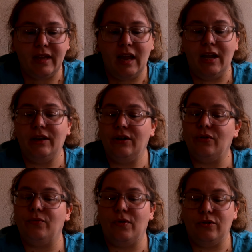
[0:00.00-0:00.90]
And
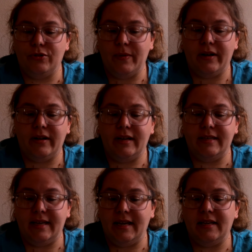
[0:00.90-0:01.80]
Rosemary
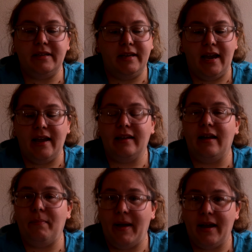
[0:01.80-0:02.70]
did get a
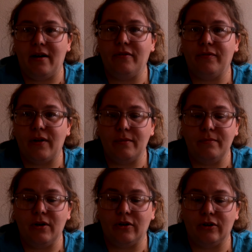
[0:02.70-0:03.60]
payout from
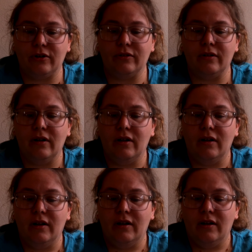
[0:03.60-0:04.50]
her
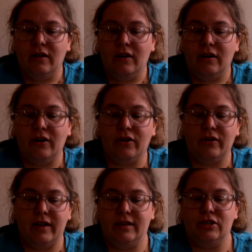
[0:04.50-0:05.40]

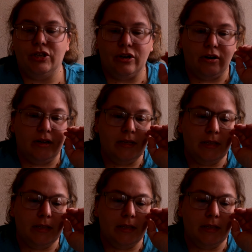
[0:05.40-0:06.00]
insurance.